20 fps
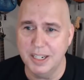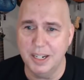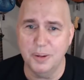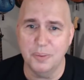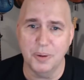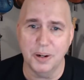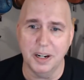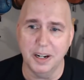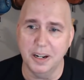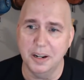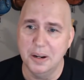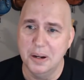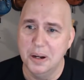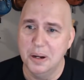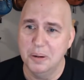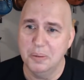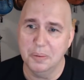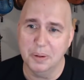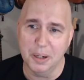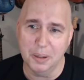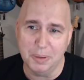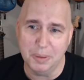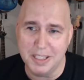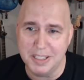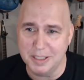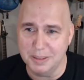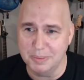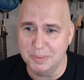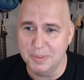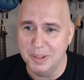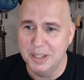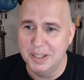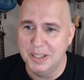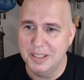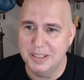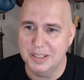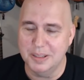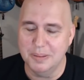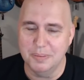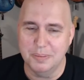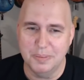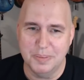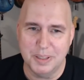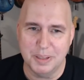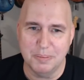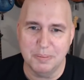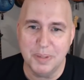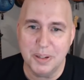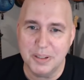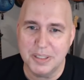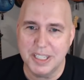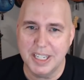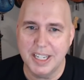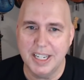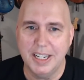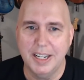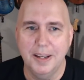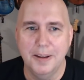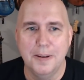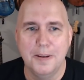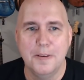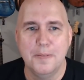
And we're going to, we're going to play some, some, some music.